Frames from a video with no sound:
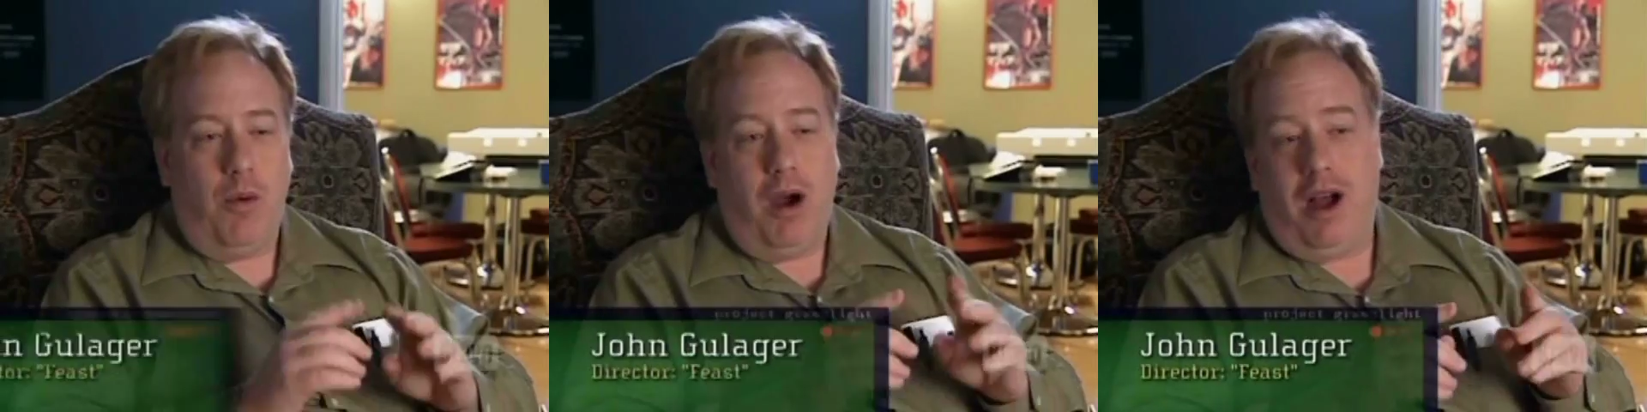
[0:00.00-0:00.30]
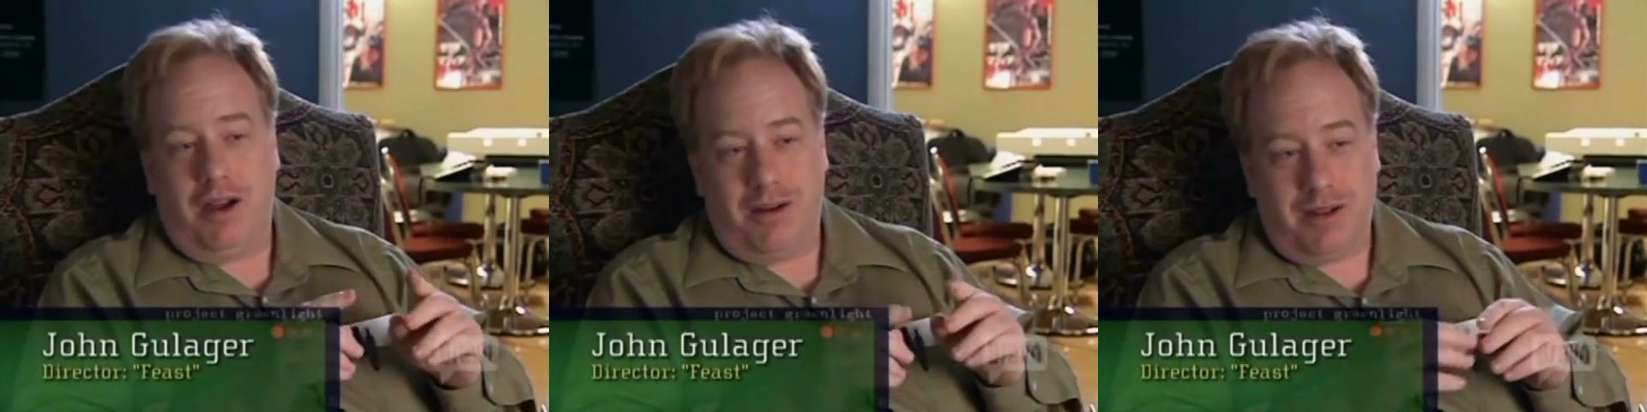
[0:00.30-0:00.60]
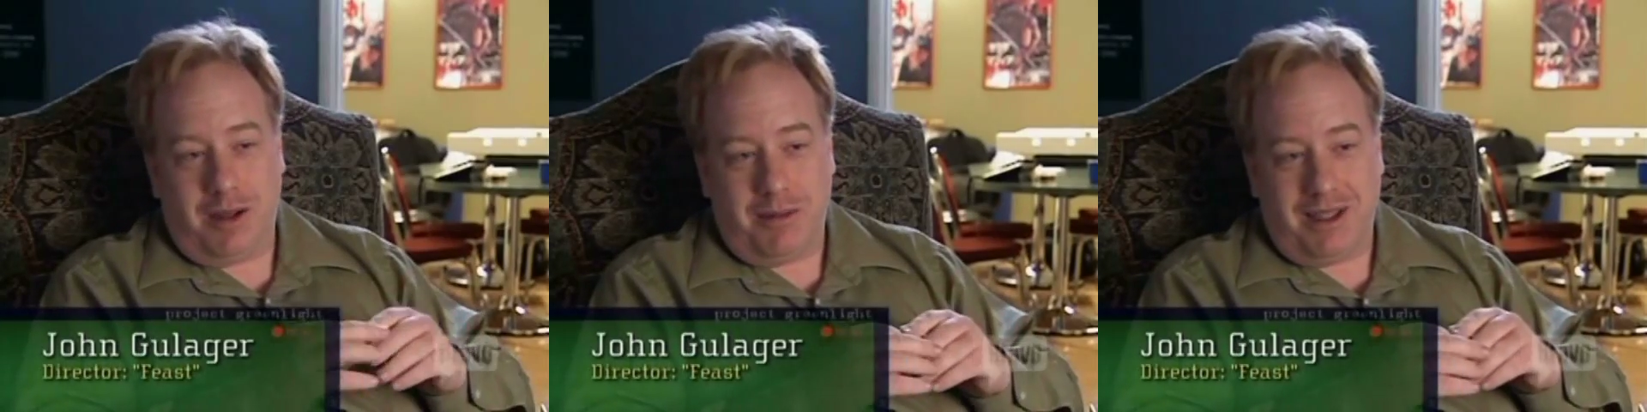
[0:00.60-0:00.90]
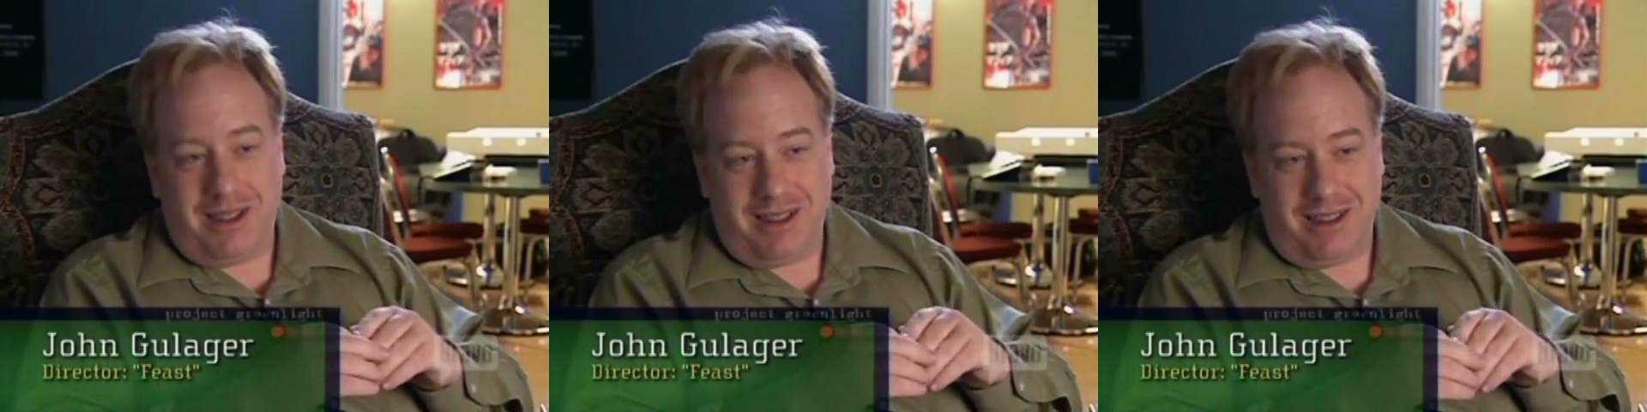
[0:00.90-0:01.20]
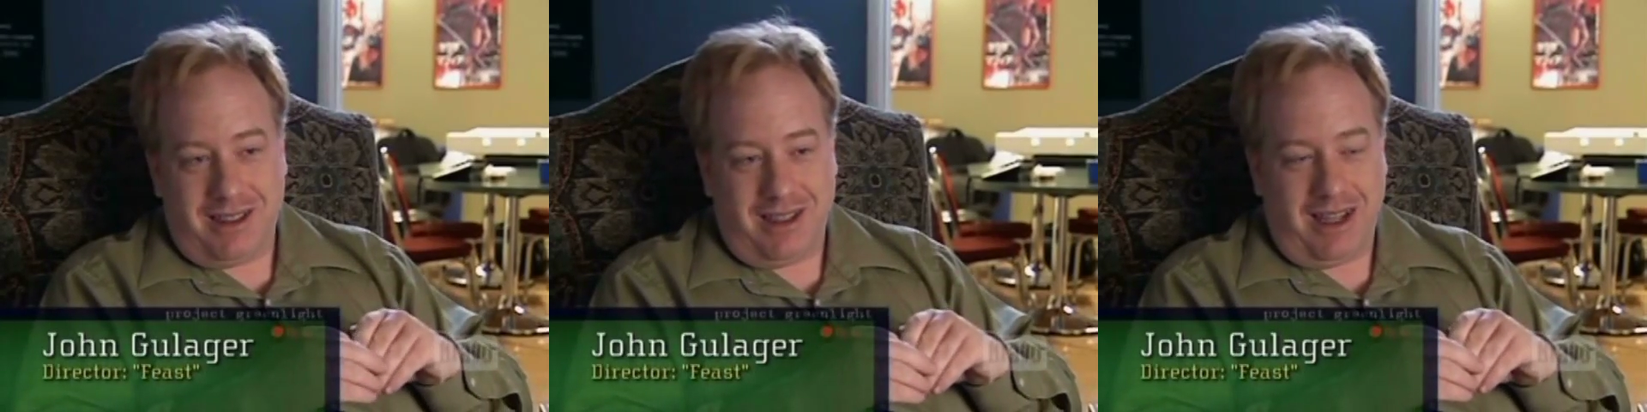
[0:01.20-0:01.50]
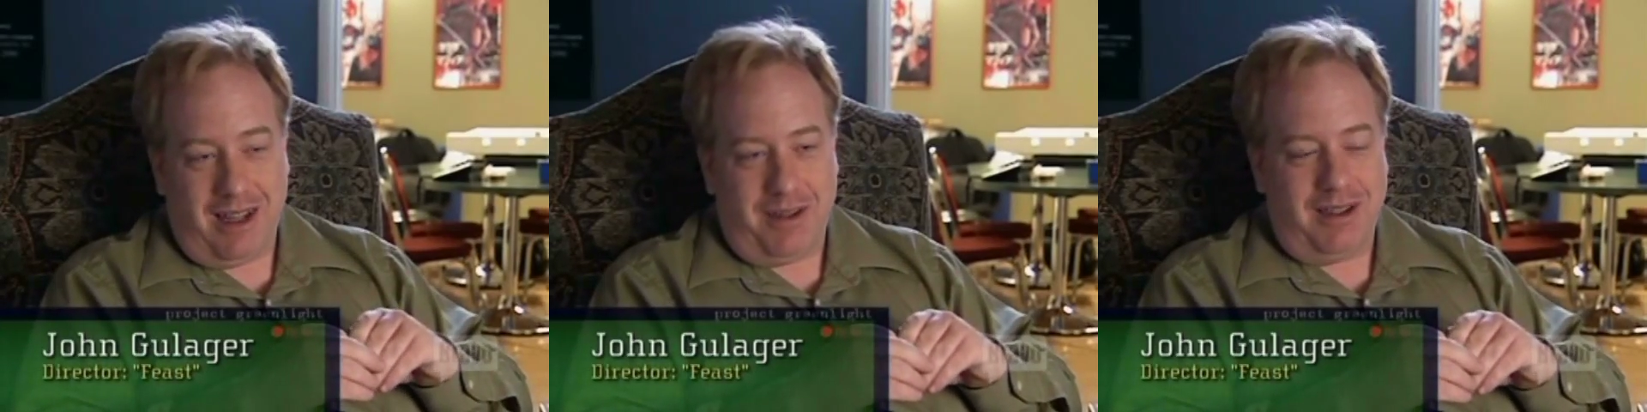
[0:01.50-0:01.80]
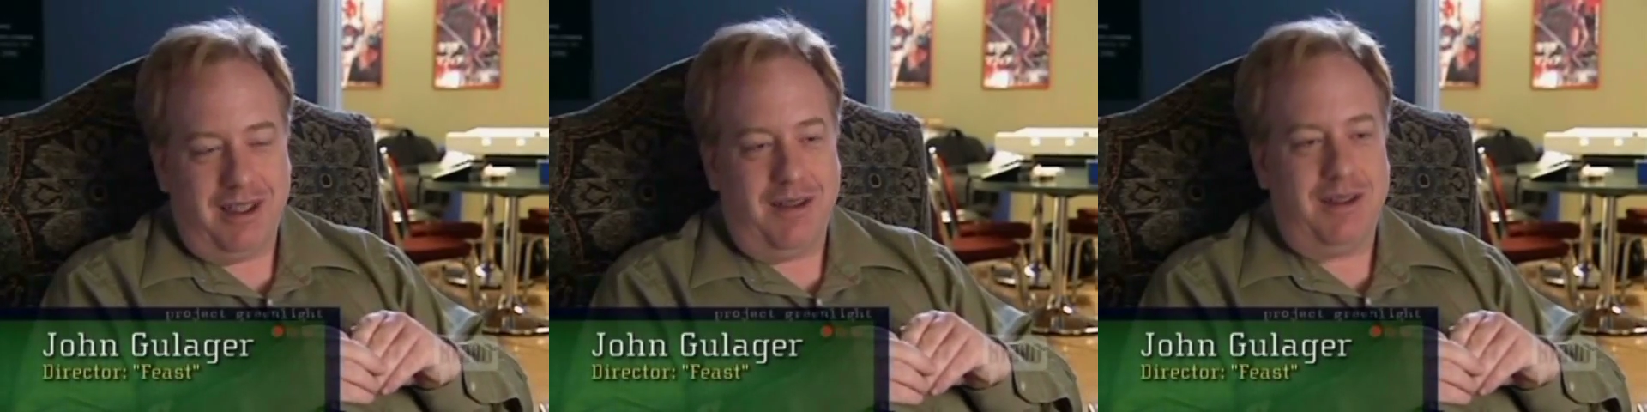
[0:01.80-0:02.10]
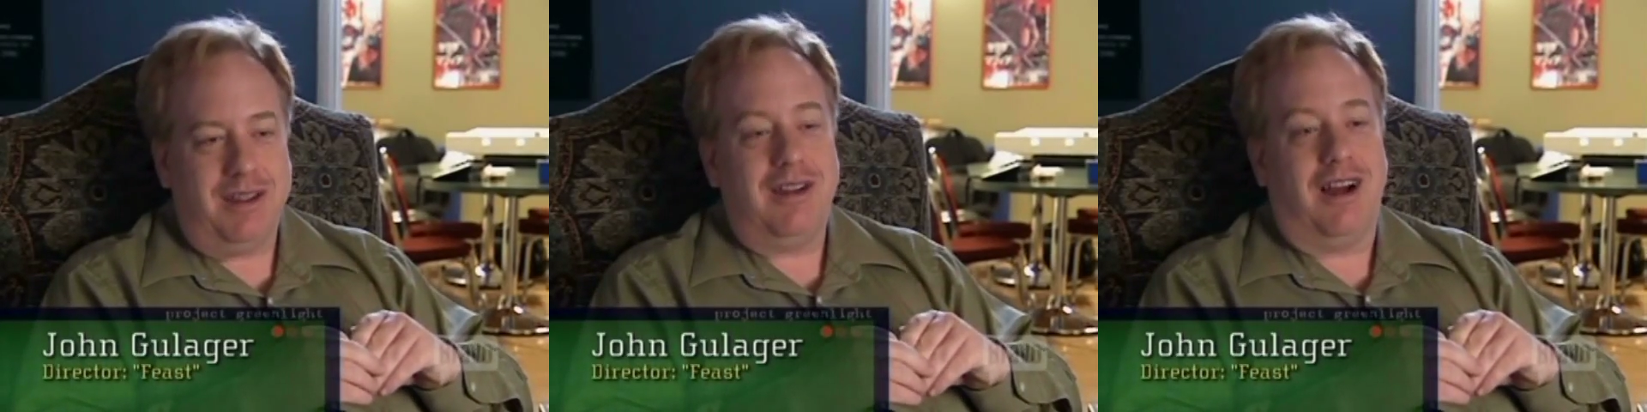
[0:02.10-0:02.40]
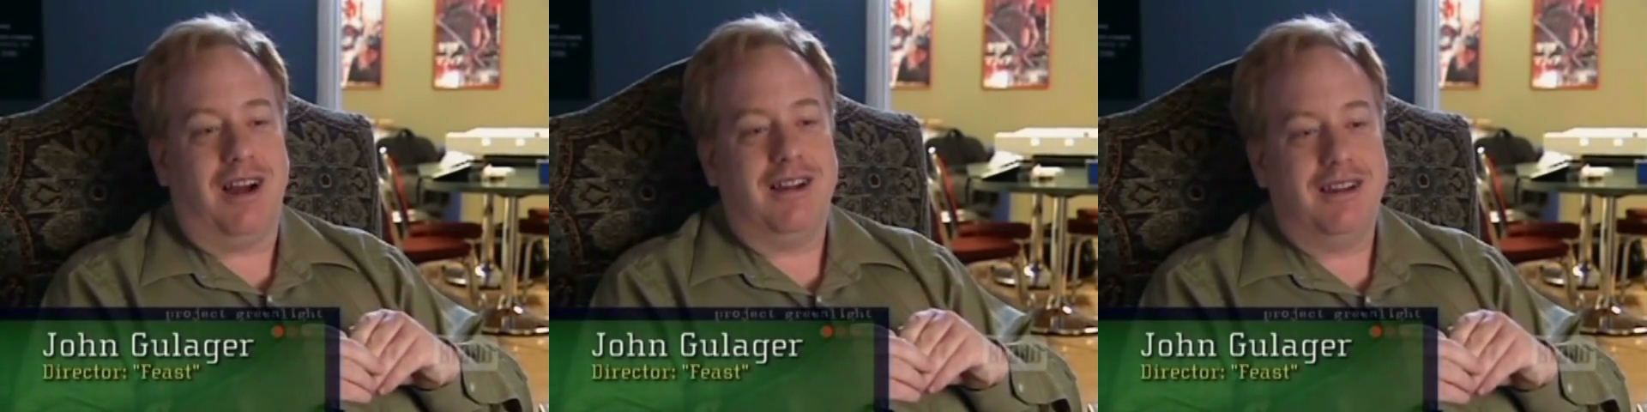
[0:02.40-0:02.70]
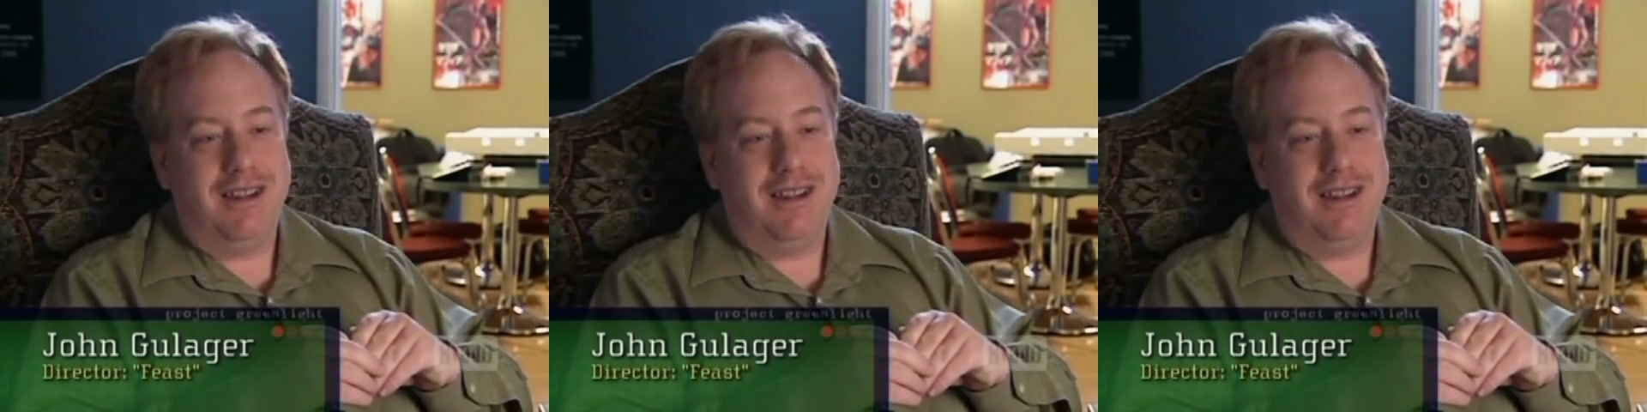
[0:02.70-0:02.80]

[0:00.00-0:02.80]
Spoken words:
walk or something and have a little talk.